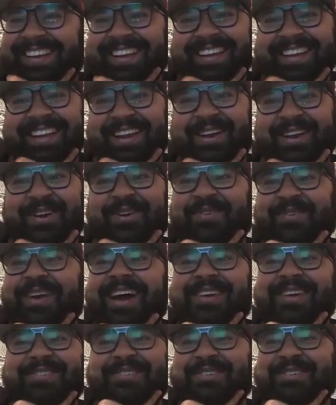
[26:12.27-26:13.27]
Aaron
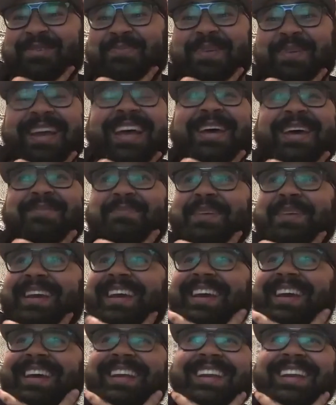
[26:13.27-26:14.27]
Rodgers is a bad
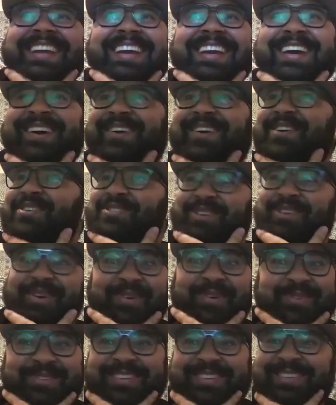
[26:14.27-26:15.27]
man. Aaron
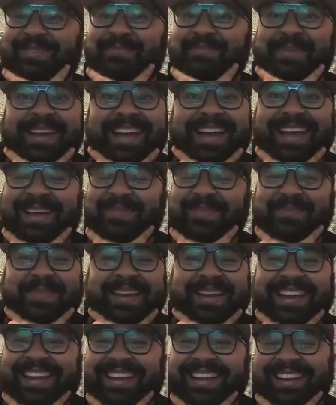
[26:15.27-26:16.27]
Jones is a bad
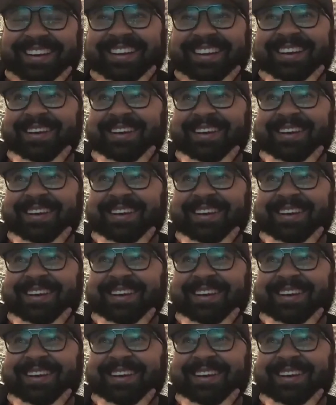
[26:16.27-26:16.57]
man.